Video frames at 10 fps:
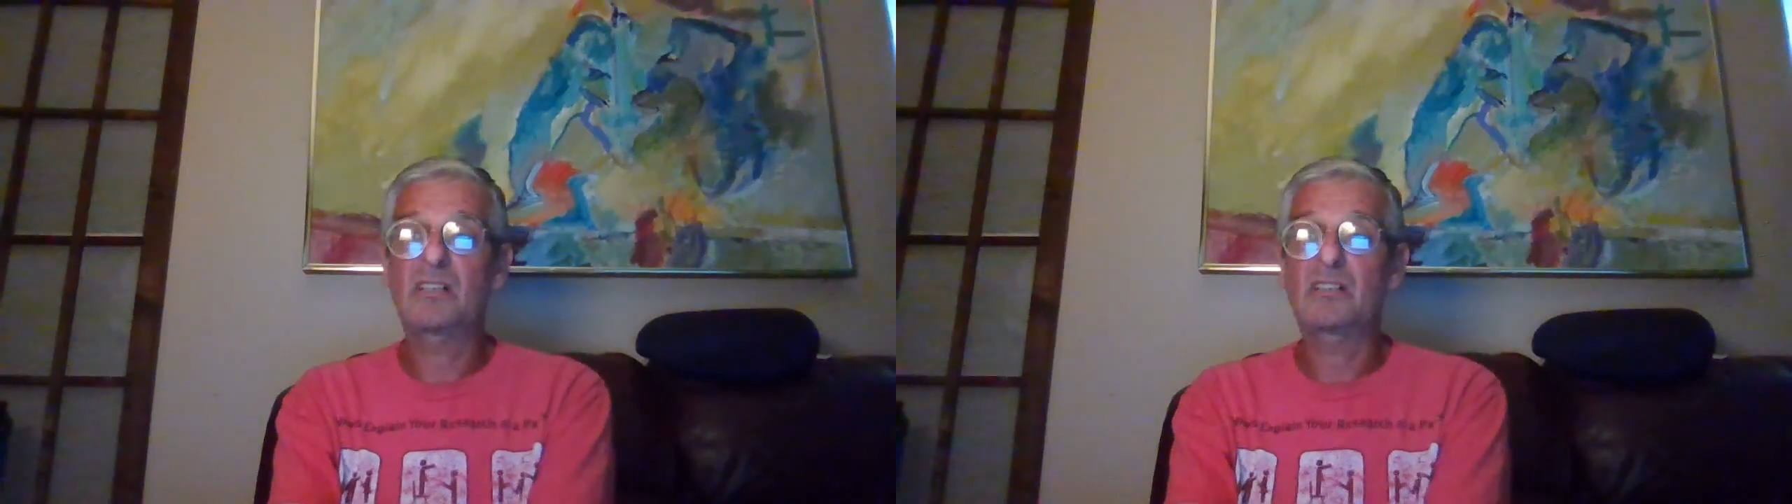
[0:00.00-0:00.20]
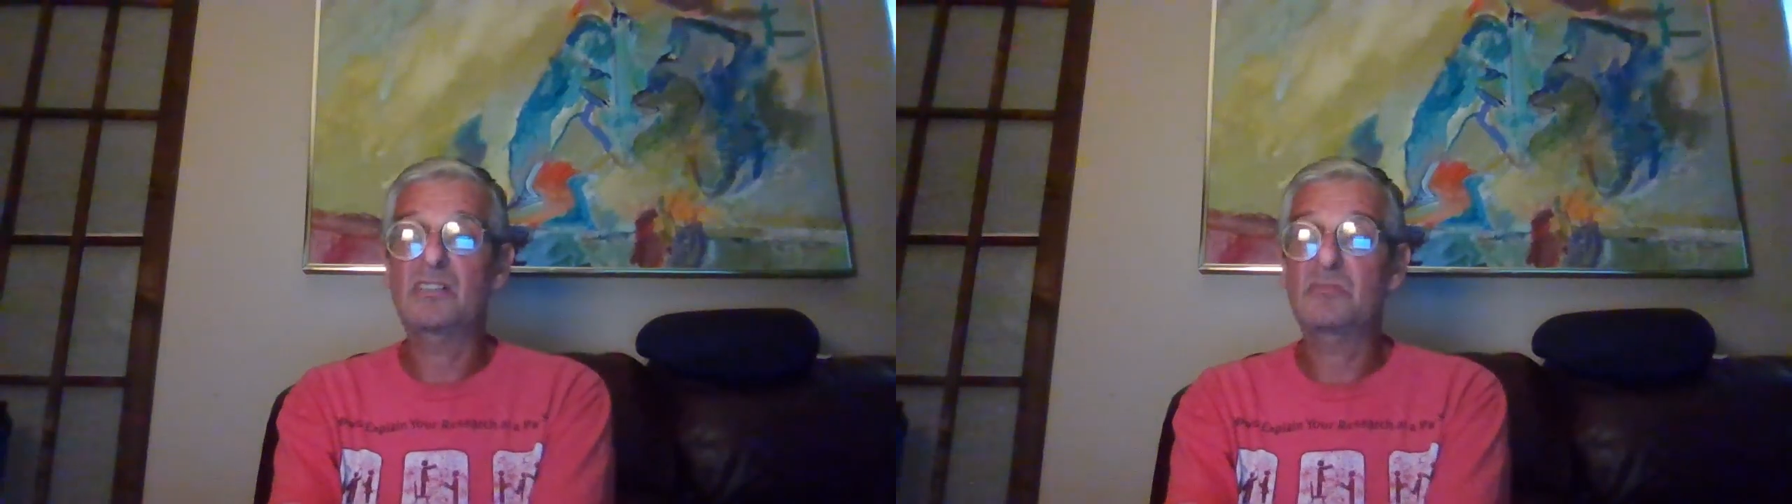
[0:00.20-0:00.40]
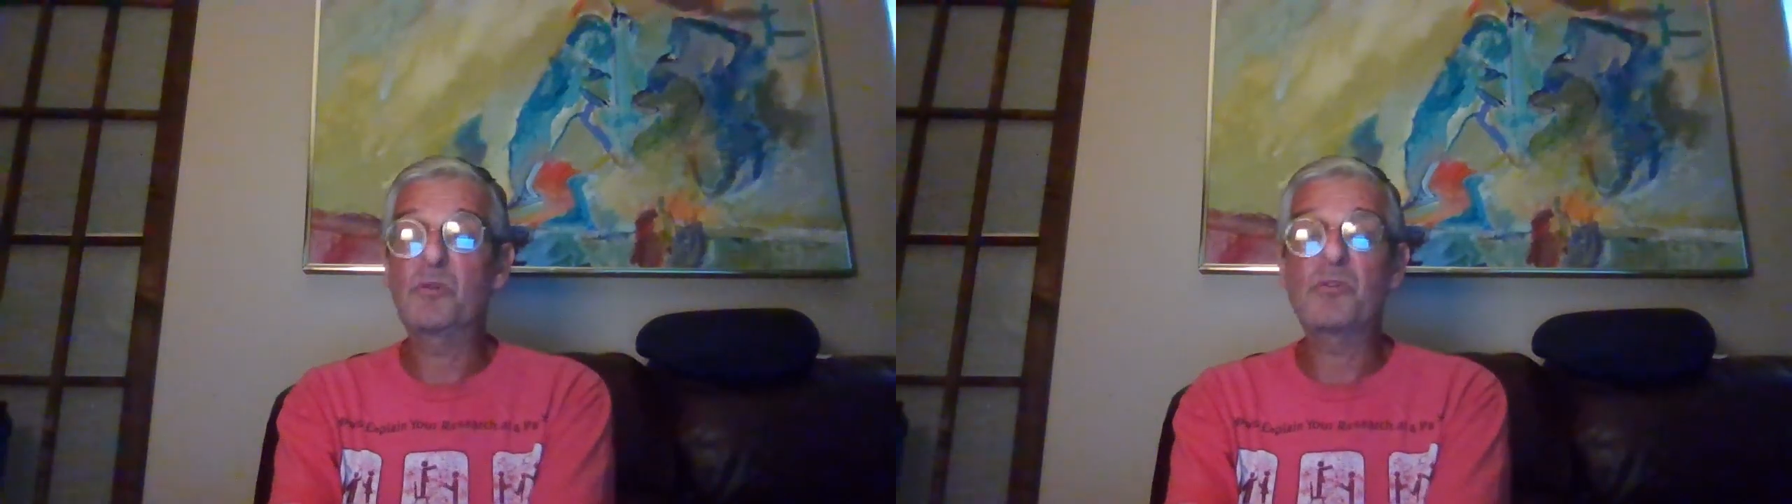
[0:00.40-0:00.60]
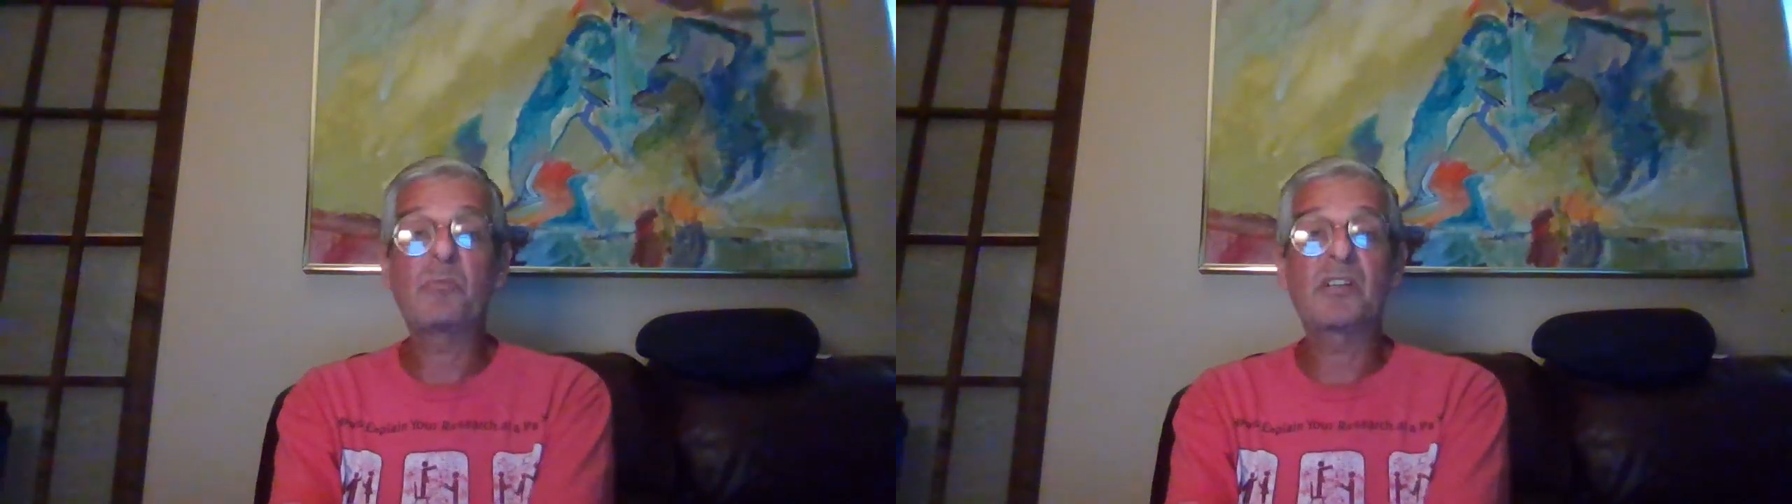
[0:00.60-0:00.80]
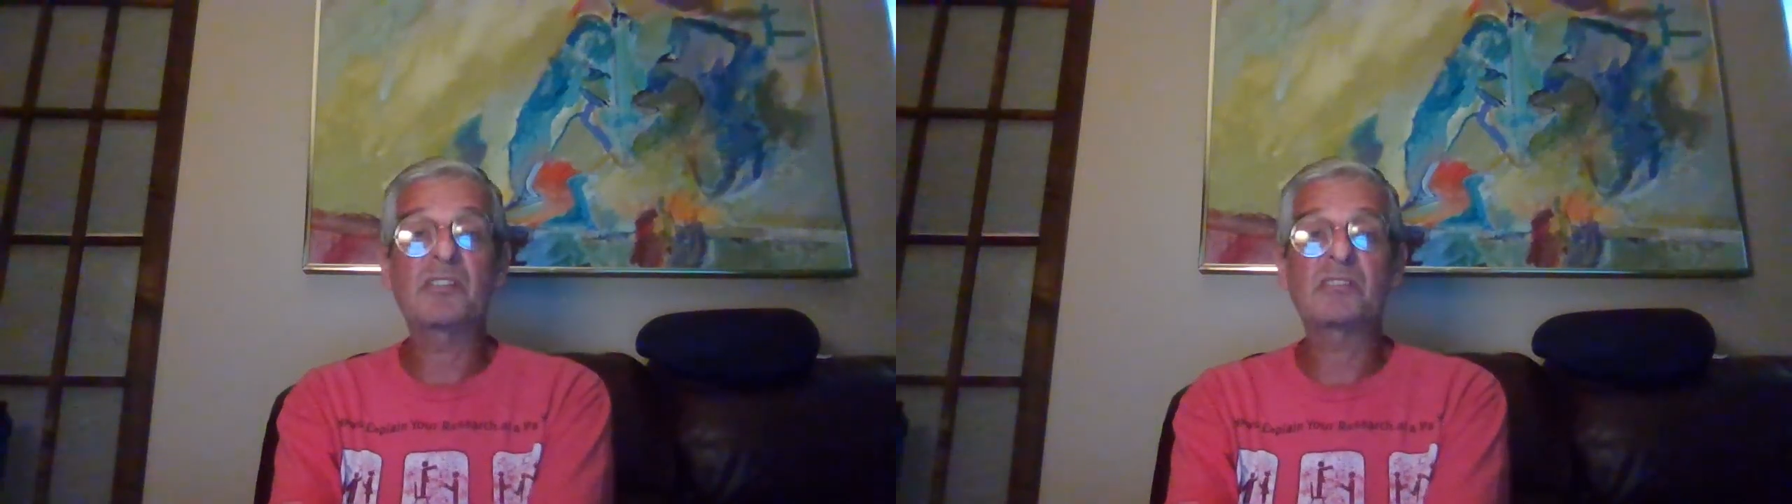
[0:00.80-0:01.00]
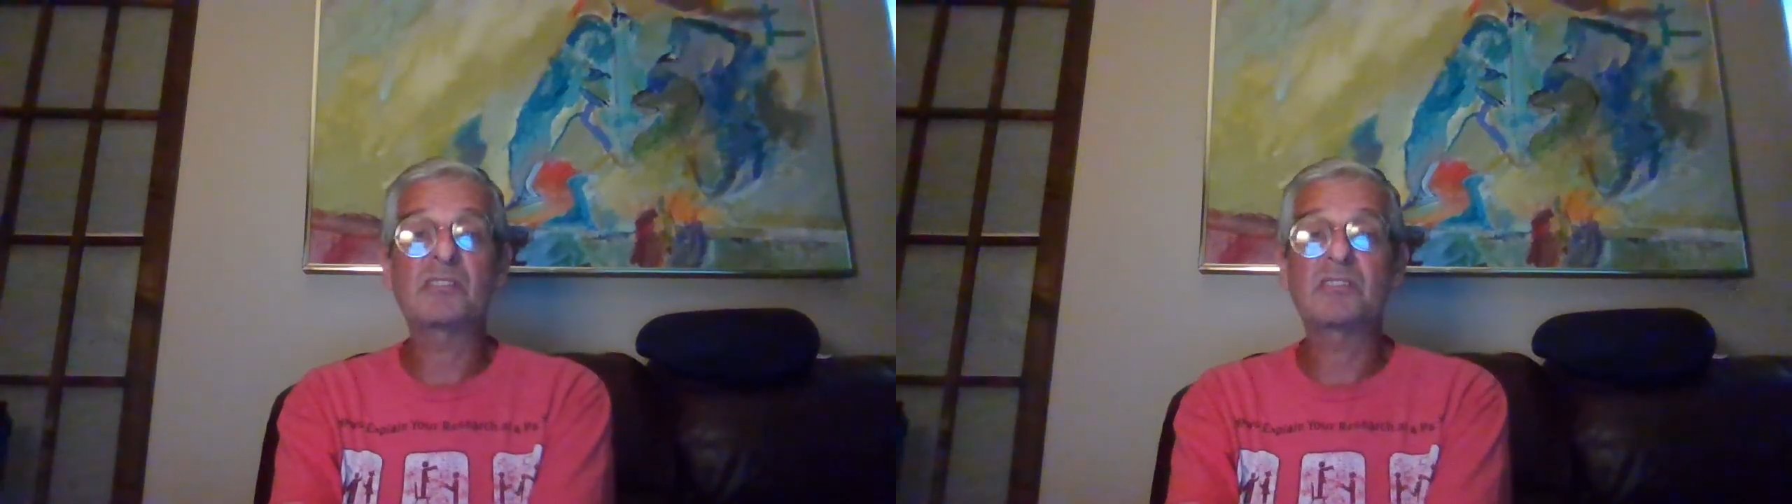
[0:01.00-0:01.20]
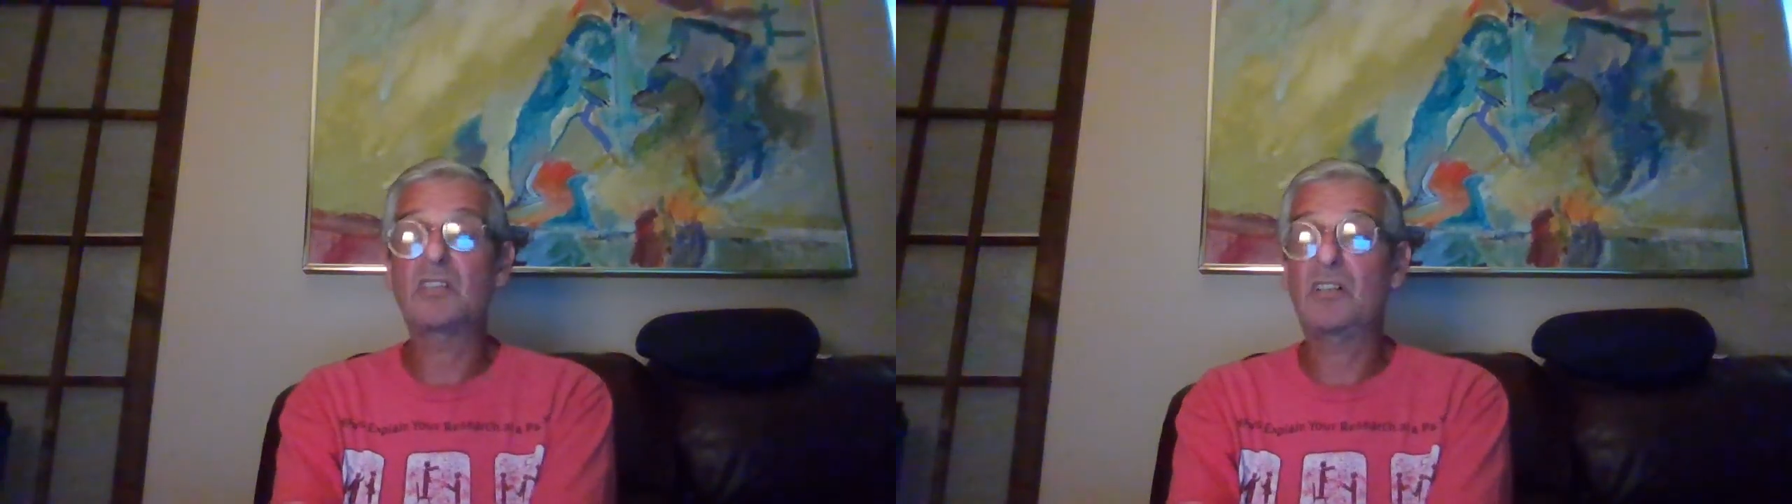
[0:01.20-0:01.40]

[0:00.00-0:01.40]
are smooth muscles,